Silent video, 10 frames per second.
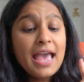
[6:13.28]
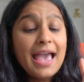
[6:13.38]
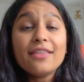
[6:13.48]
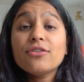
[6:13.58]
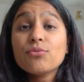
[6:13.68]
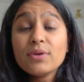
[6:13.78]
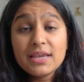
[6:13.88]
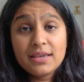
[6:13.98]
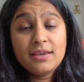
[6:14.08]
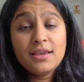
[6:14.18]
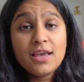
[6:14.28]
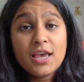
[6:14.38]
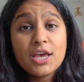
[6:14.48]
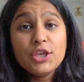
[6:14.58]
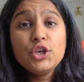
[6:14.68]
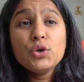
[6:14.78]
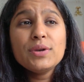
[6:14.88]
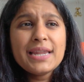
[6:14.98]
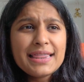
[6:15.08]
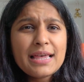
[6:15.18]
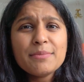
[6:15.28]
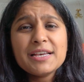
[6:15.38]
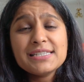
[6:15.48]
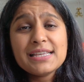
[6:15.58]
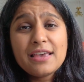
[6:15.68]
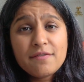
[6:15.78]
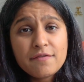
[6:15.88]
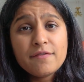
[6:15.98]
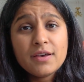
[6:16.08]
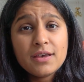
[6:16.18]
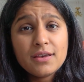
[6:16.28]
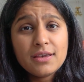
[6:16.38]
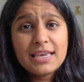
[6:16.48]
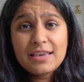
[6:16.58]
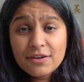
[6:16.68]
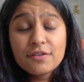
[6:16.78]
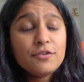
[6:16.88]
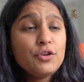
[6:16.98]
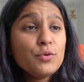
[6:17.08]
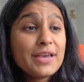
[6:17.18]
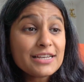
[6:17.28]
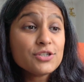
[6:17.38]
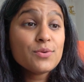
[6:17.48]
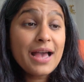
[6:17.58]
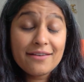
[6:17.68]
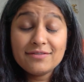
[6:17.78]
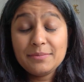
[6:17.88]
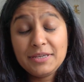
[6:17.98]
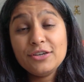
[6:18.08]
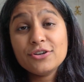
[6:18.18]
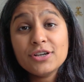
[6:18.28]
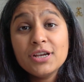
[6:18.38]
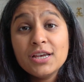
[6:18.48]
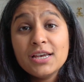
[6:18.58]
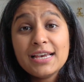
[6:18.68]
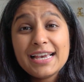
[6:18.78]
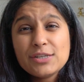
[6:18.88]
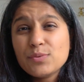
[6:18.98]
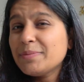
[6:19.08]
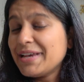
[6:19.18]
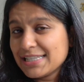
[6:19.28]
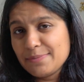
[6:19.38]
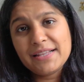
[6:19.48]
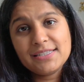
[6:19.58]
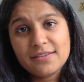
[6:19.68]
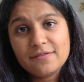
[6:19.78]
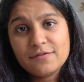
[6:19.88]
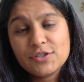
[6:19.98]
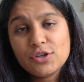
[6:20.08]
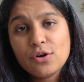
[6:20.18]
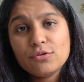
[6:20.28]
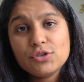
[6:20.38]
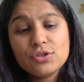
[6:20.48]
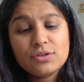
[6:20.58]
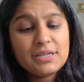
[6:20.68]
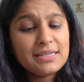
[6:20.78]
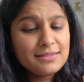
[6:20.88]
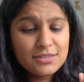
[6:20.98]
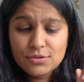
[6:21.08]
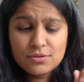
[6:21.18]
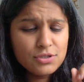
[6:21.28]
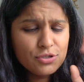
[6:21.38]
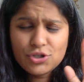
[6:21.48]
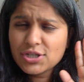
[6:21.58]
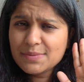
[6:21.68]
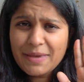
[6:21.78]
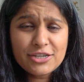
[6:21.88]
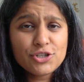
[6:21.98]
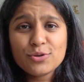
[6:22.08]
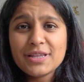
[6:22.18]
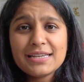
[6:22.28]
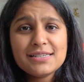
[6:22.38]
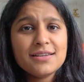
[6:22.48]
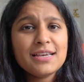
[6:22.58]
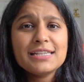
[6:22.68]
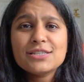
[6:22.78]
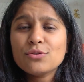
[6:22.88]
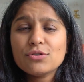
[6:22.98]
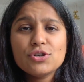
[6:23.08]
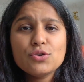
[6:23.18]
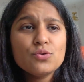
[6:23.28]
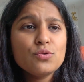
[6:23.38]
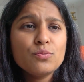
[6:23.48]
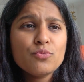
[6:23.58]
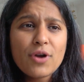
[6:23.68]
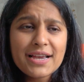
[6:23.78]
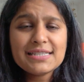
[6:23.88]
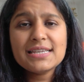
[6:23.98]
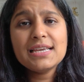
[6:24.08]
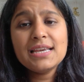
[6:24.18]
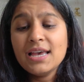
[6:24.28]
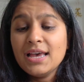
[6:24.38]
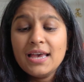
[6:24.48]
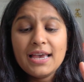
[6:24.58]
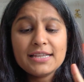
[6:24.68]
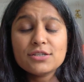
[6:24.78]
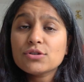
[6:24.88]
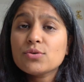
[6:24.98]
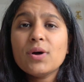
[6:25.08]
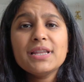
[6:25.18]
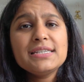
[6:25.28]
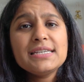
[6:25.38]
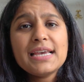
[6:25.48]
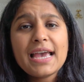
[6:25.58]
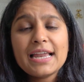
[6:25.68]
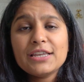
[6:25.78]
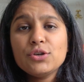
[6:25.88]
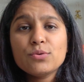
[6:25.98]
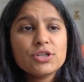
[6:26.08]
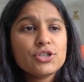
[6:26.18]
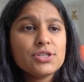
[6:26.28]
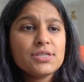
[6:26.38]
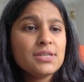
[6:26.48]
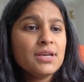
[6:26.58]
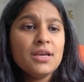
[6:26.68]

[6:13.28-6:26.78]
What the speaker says: And 3, you need them because even if you get to have them here, it will be expensive. So to just make sure that it's not too pricey, it's good quality, and you are just